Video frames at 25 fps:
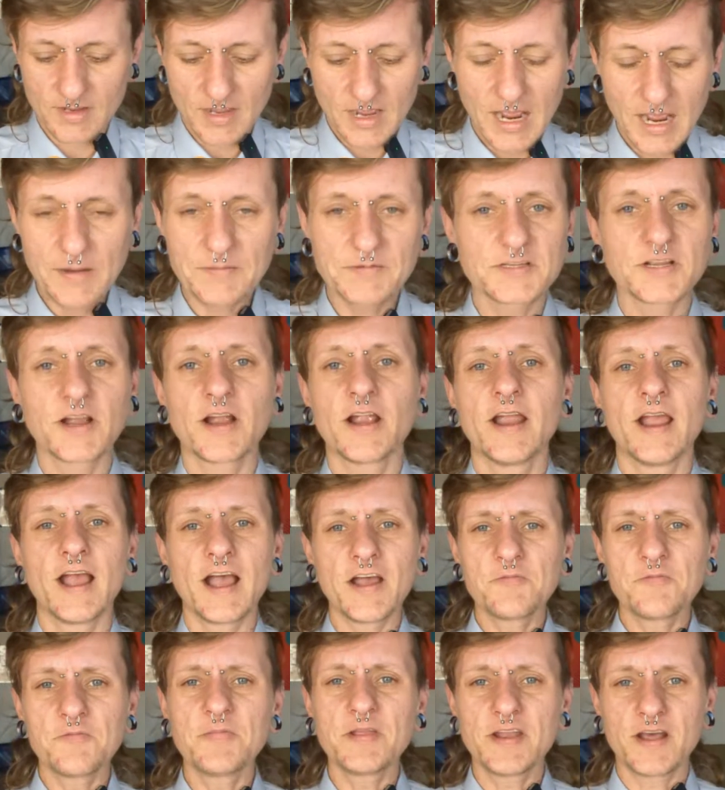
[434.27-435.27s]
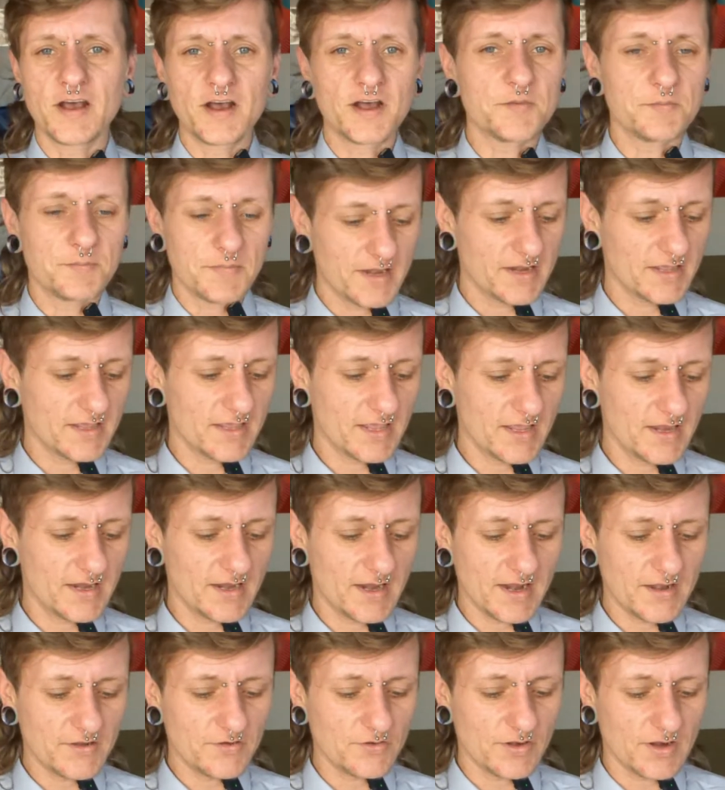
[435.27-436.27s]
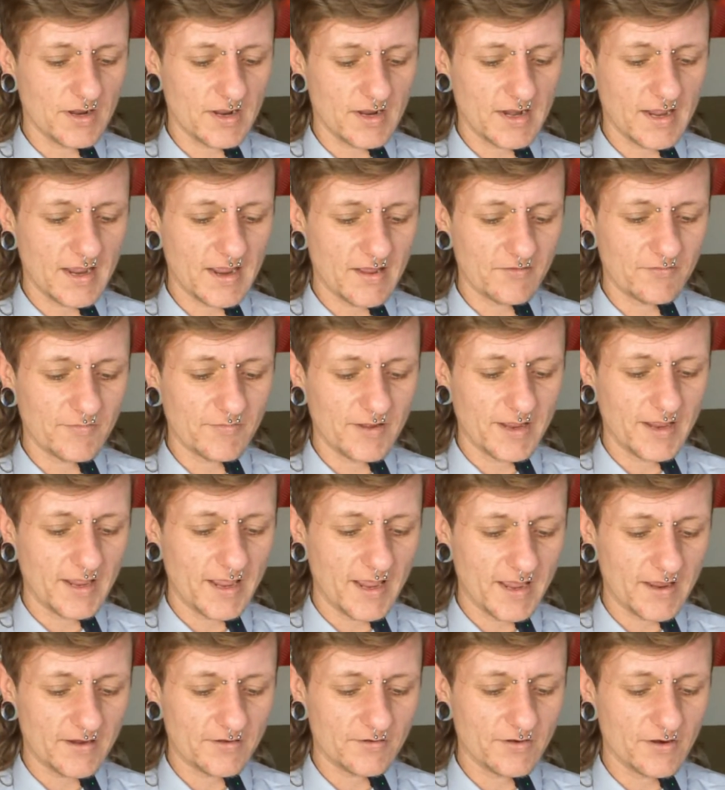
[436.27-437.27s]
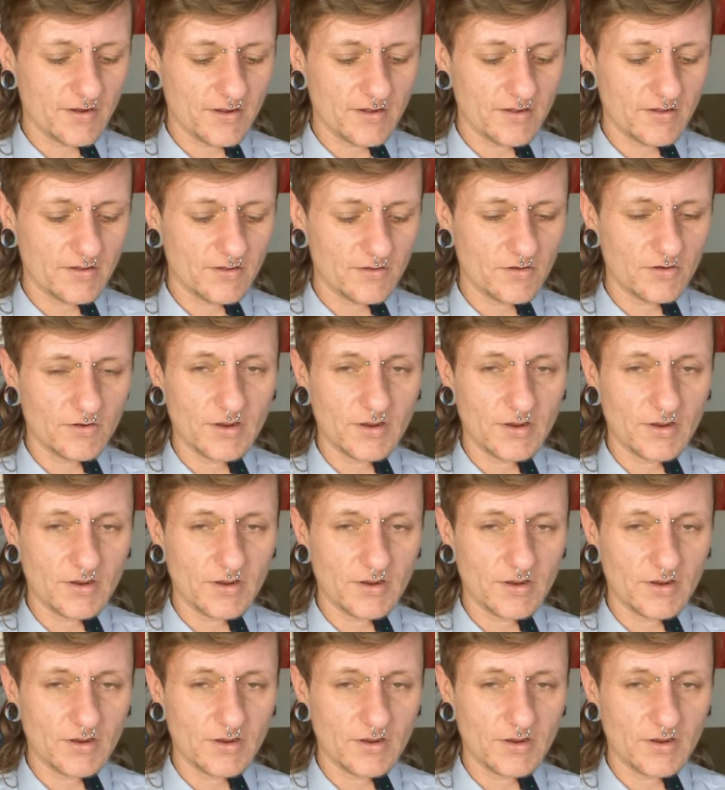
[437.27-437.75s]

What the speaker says: I'm sorry. I've been unmedicated. I do not have my Adderall.